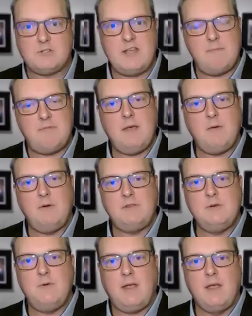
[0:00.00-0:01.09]
Same thing with
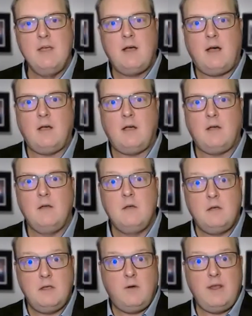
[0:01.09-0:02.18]
doing, an
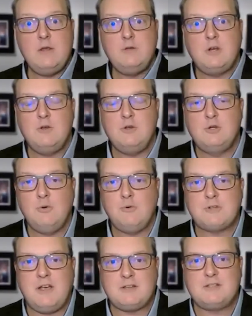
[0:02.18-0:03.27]
Adrian
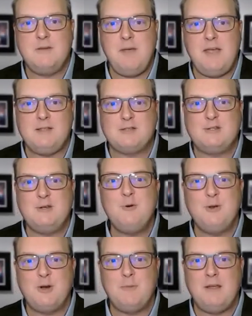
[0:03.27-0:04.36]
Jules custom made suit.
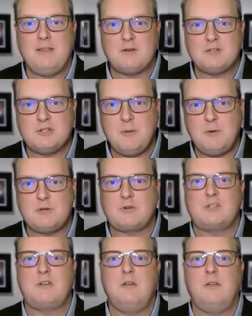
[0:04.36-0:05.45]
You know what I mean? There's so much
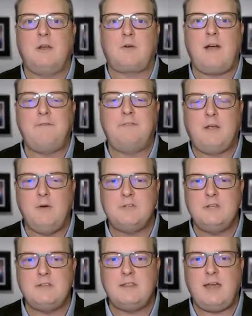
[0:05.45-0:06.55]
skill and craft that goes
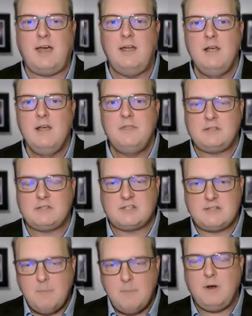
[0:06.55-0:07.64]
into that
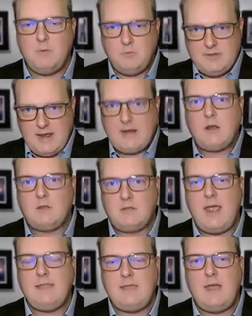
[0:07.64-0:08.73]
someone, when they
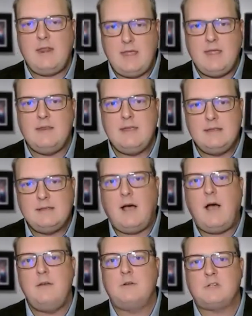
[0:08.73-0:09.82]
take that in, need to
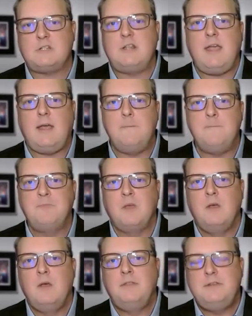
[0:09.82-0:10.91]
understand
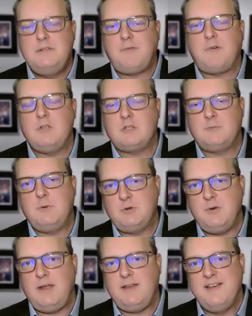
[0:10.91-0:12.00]
the difference
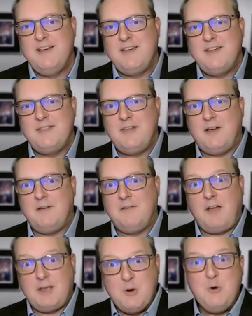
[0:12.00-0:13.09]
between the
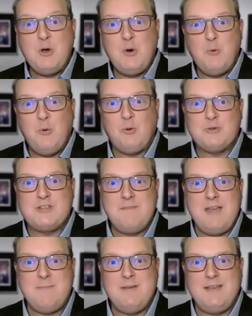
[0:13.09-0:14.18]
vicuna wools that
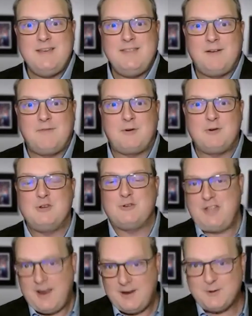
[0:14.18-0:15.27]
may be in there versus your
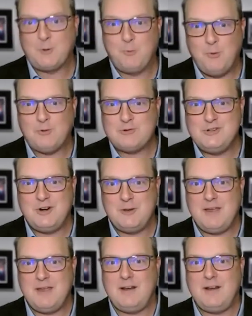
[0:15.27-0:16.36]
standard wools, you know what I
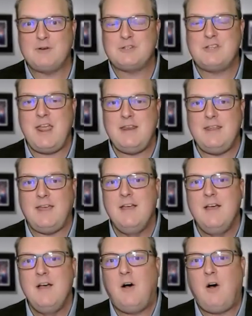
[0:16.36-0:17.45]
mean? And understanding
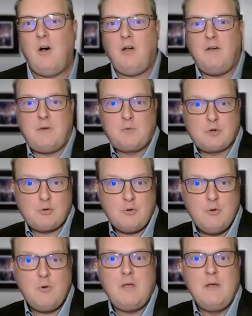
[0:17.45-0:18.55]
all of the
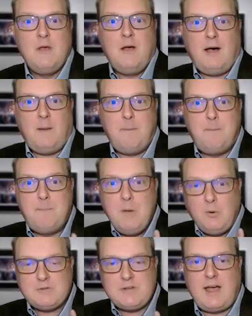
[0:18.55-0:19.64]
true
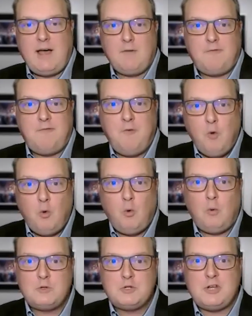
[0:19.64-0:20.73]
built out
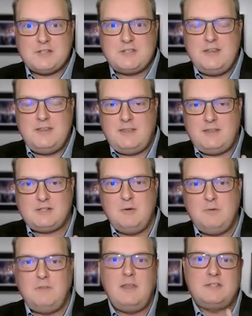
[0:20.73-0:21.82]
full chest in the
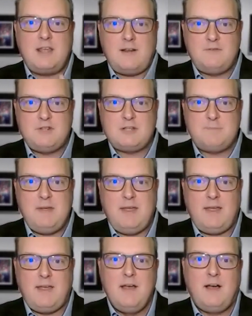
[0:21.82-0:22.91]
suit instead of just
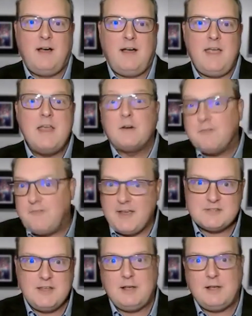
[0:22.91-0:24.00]
being
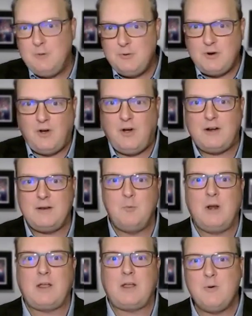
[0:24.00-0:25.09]
interfaced and glued on, and
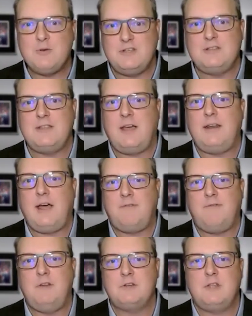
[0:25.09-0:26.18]
what goes into that and how to
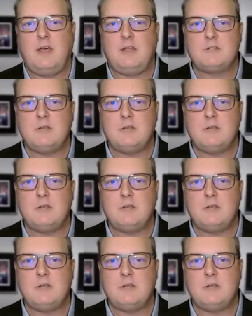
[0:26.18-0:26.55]
finish that.